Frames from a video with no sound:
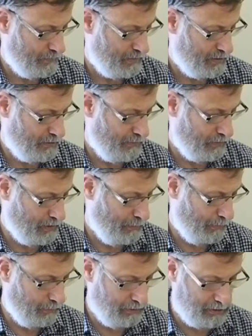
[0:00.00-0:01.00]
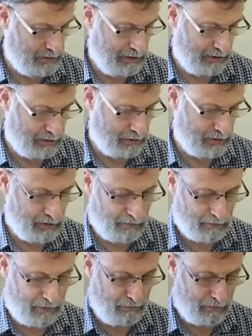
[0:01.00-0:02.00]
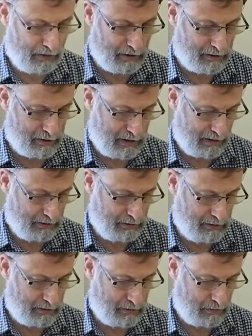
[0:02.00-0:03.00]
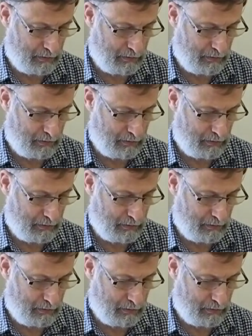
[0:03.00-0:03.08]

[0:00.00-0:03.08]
To 5.6. So it's not a very fast lens.